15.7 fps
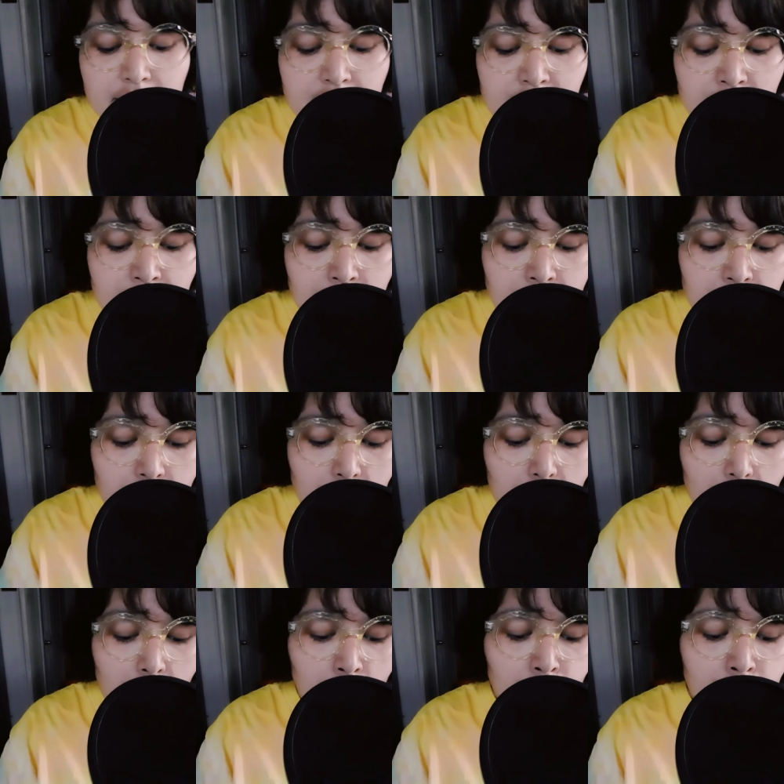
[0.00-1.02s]
Still,
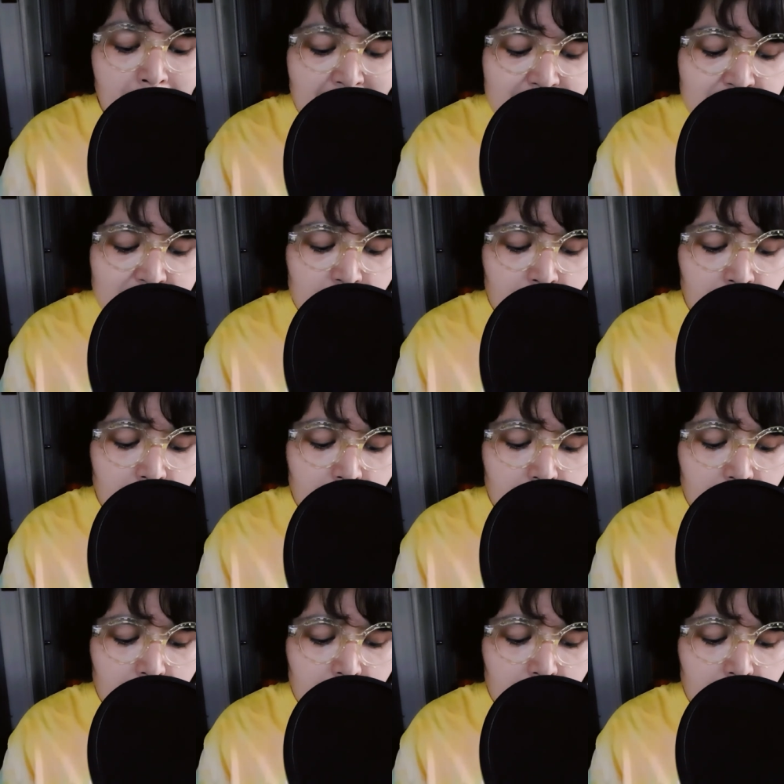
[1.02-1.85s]
O Master,